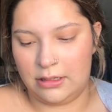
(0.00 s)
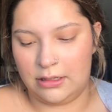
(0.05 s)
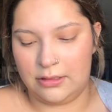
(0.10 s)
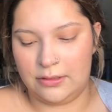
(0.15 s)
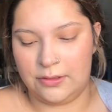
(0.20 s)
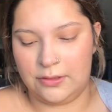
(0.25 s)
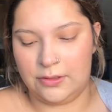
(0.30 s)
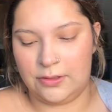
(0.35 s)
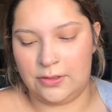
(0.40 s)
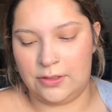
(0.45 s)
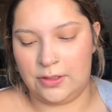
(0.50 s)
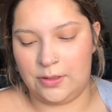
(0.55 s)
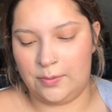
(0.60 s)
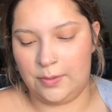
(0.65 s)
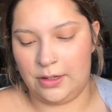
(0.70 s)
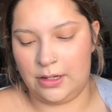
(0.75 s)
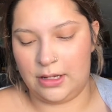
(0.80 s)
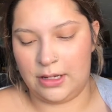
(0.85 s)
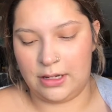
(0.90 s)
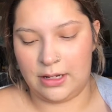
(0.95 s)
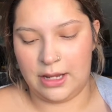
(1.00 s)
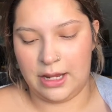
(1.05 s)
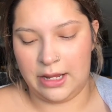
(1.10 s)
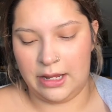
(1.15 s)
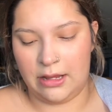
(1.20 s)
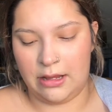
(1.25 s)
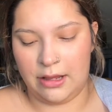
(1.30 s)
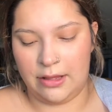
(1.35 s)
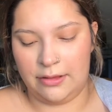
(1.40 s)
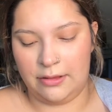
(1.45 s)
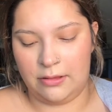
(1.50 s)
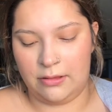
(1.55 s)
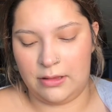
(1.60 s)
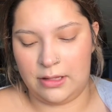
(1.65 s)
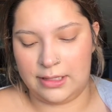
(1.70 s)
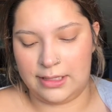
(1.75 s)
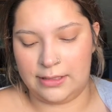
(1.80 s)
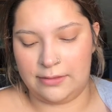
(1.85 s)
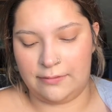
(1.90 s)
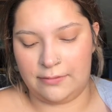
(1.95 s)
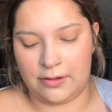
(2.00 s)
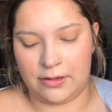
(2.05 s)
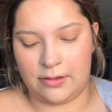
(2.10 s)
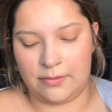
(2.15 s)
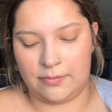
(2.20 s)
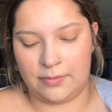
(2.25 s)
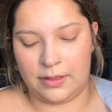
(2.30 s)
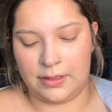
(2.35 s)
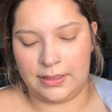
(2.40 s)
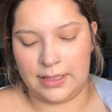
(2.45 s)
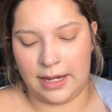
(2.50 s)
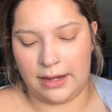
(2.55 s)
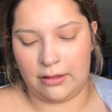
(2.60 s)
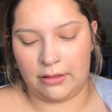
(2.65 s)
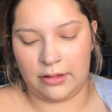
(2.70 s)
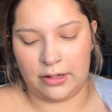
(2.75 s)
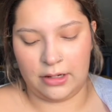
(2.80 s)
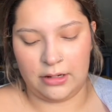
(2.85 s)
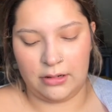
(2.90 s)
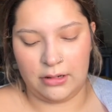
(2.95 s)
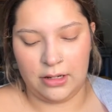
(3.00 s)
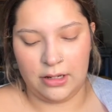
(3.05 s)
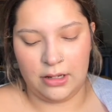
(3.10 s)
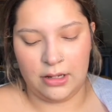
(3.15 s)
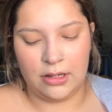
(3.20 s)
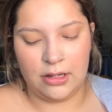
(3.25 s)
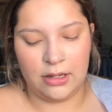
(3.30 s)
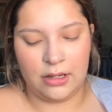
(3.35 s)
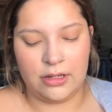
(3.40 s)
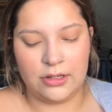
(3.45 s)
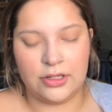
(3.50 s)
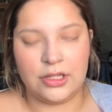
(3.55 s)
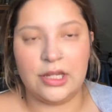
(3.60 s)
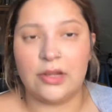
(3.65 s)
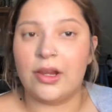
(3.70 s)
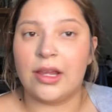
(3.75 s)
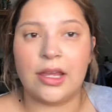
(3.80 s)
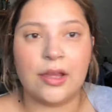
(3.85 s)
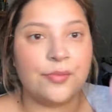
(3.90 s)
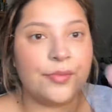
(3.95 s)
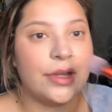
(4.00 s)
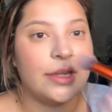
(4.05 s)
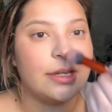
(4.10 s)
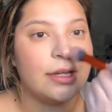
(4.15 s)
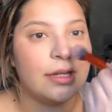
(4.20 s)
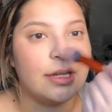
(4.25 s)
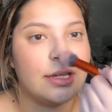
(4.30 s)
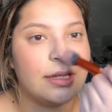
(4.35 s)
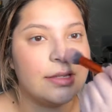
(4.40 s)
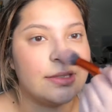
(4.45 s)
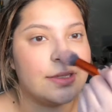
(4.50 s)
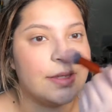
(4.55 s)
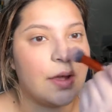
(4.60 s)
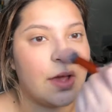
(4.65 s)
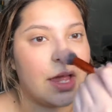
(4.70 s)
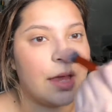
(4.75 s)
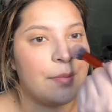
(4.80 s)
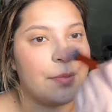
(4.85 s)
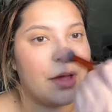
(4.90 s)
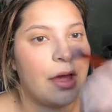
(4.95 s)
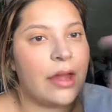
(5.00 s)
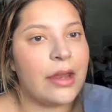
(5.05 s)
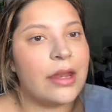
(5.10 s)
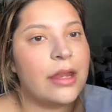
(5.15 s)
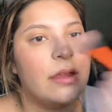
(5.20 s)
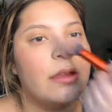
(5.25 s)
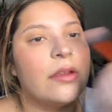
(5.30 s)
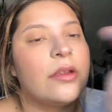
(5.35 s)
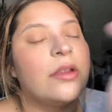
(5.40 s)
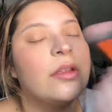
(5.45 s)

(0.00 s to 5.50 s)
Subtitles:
Super good. I got this from Taylor. She recommended it, so I bought it.